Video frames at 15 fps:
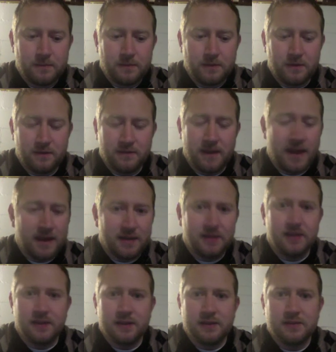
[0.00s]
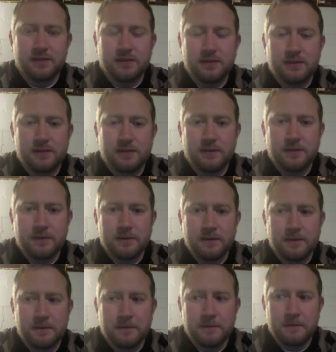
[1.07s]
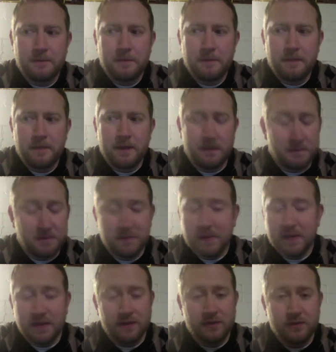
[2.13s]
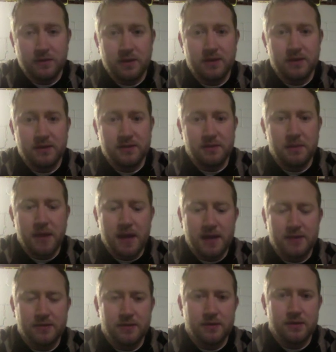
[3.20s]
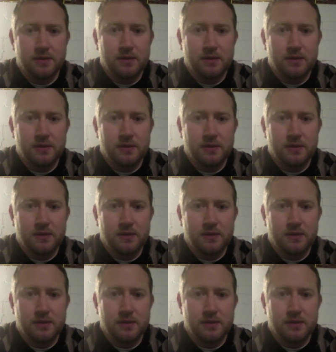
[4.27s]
The fact is, and I'm speaking strictly as a pastor,